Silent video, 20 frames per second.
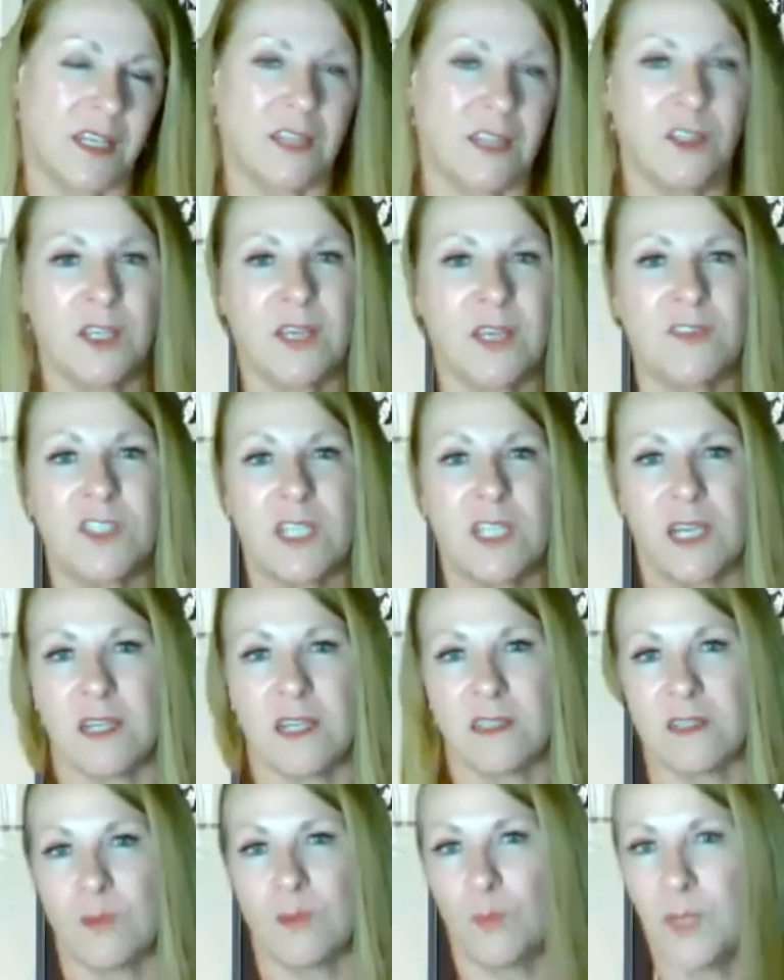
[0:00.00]
and you give it to
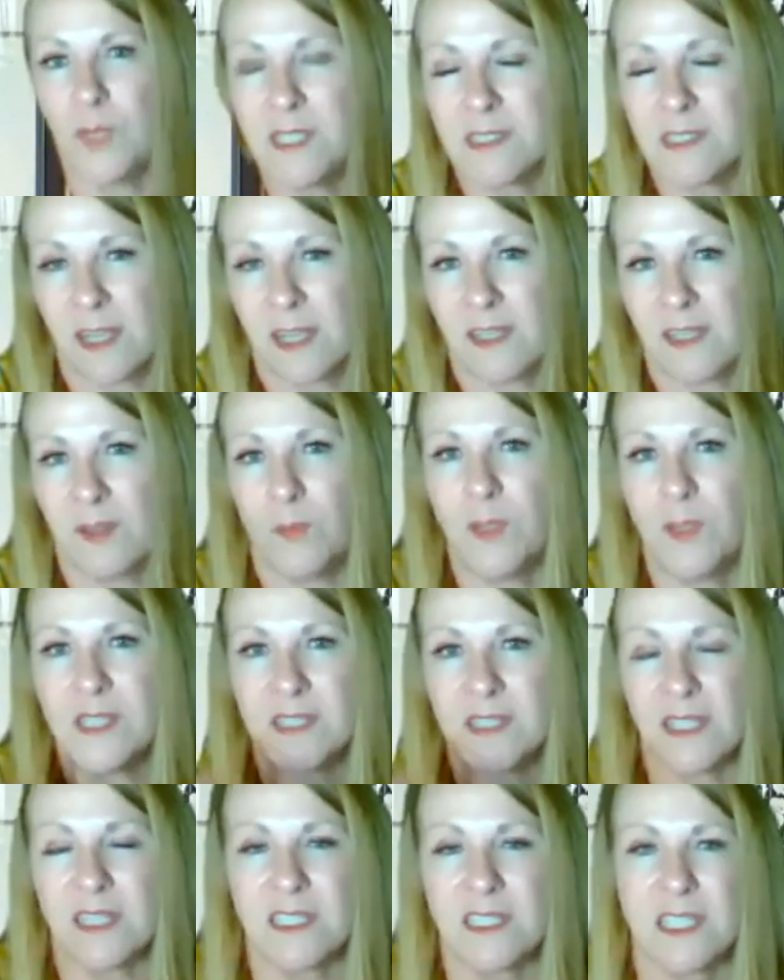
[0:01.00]
us and we sign it. We
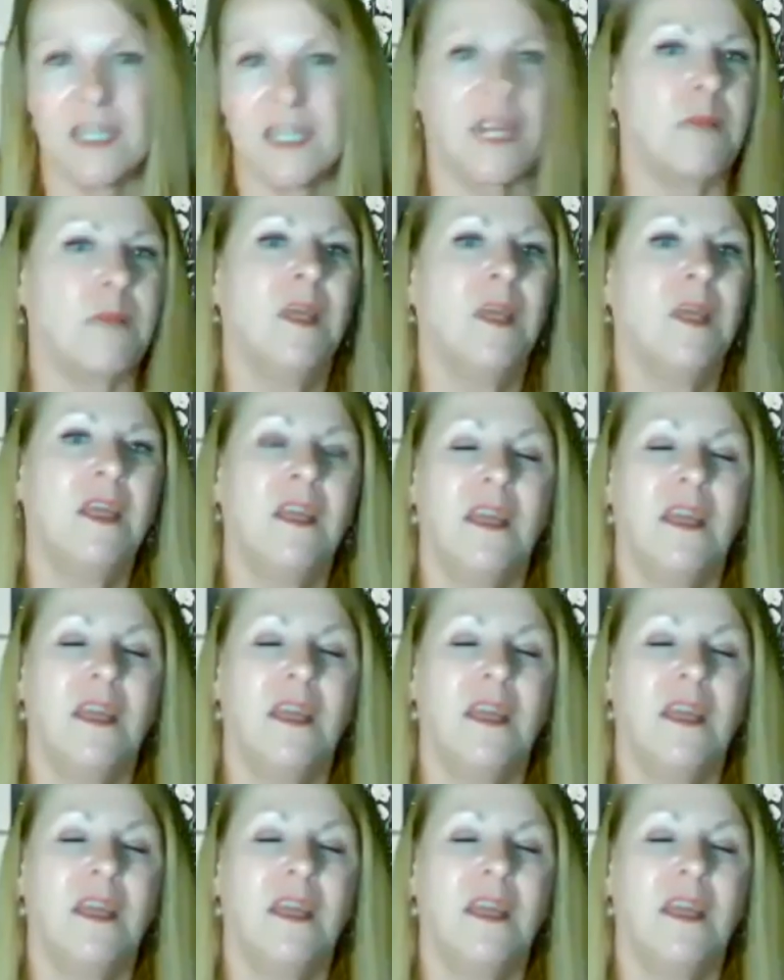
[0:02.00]
send it to them.